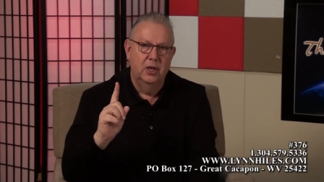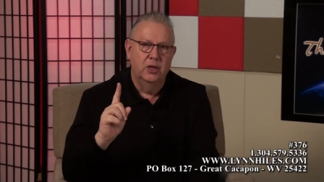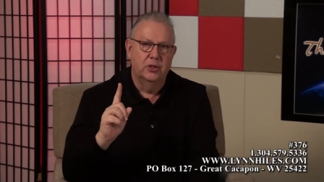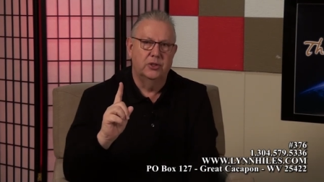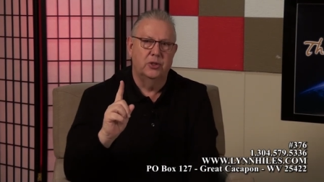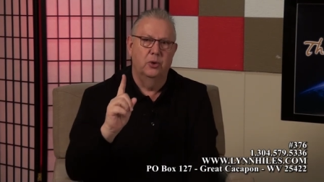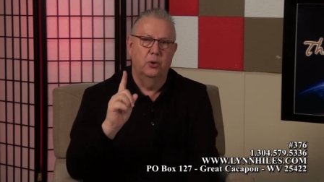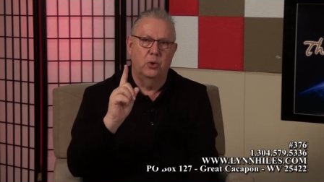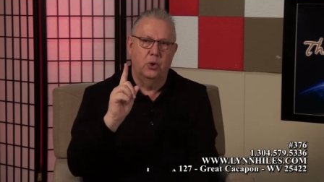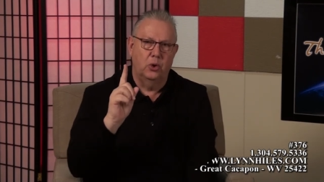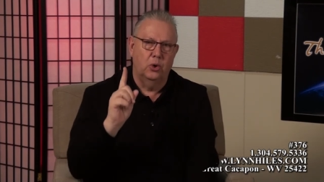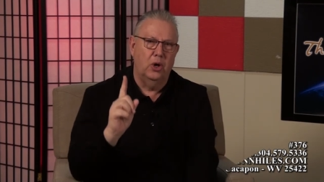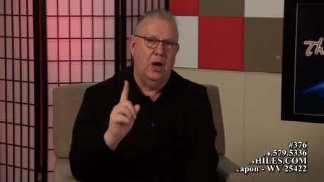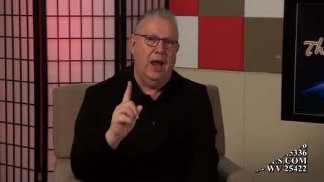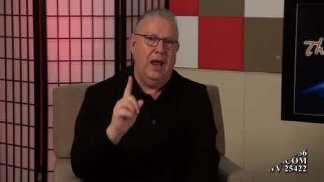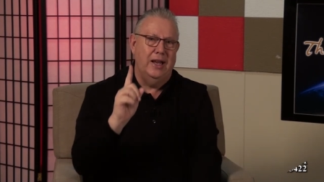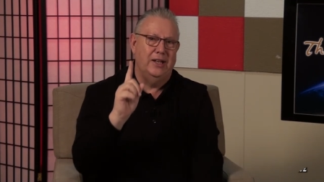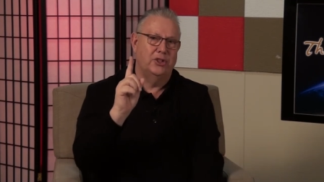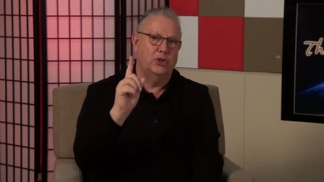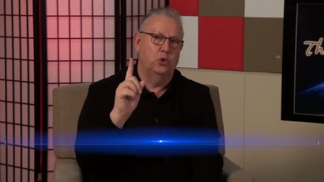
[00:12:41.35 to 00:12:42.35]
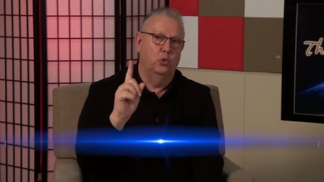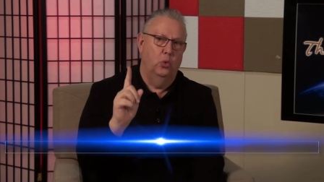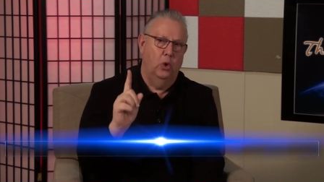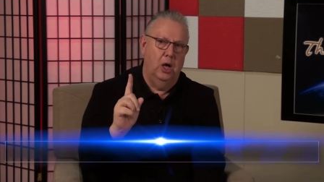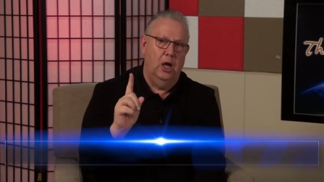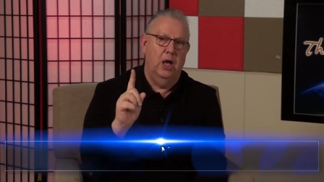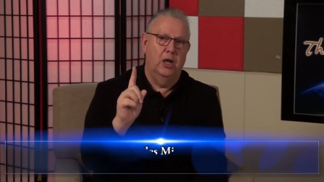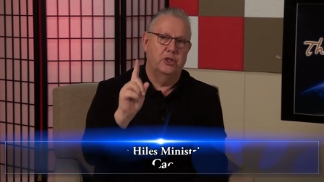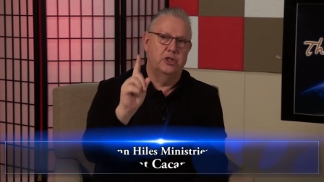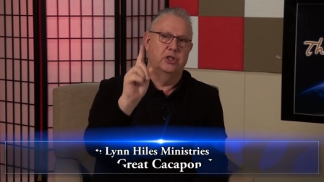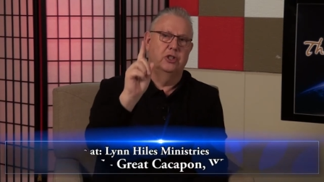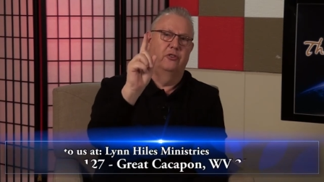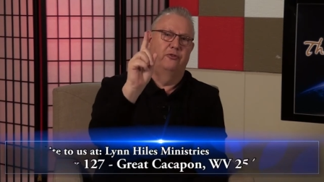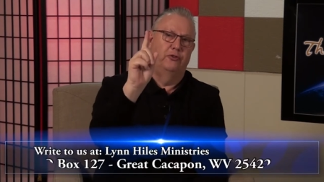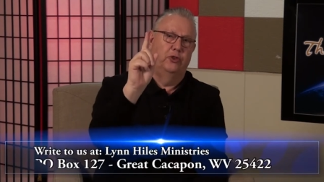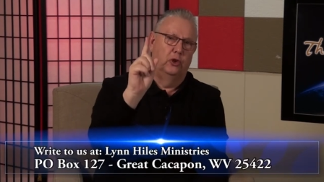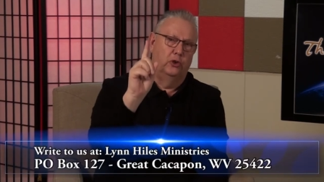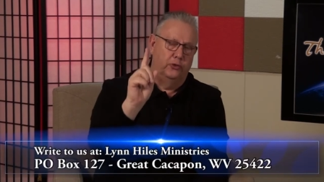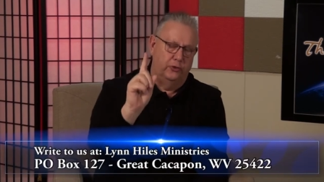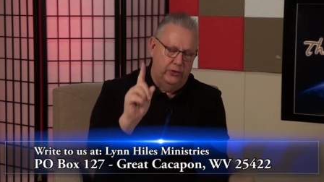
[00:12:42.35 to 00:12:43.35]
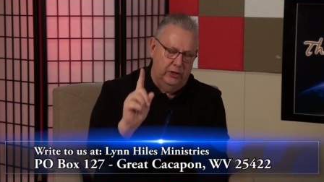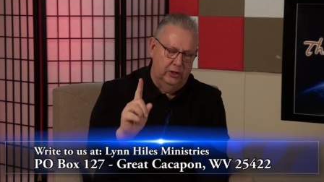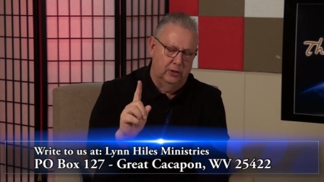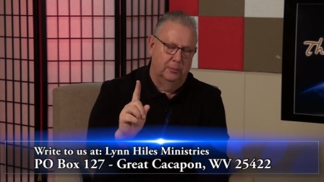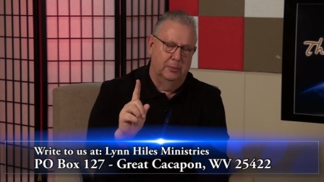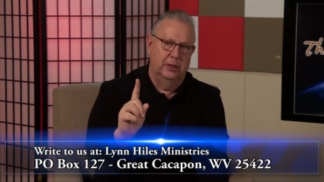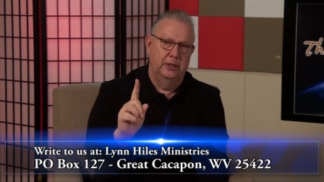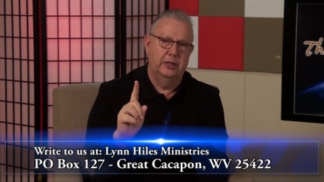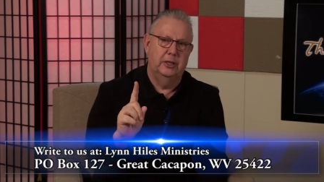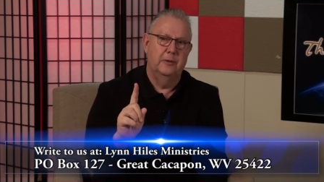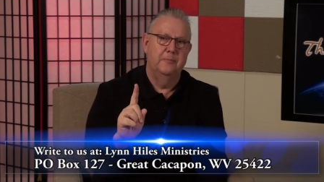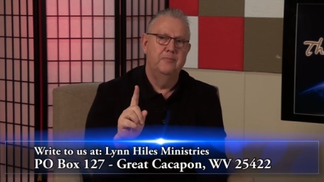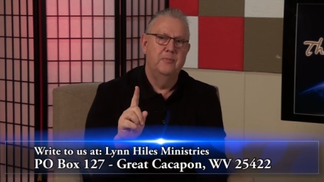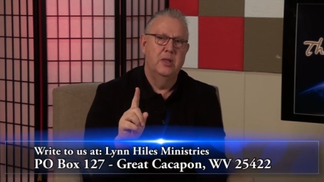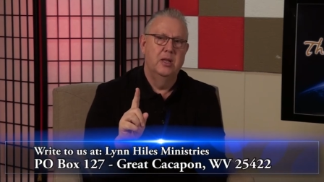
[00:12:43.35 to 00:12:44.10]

So Christ was the fulfillment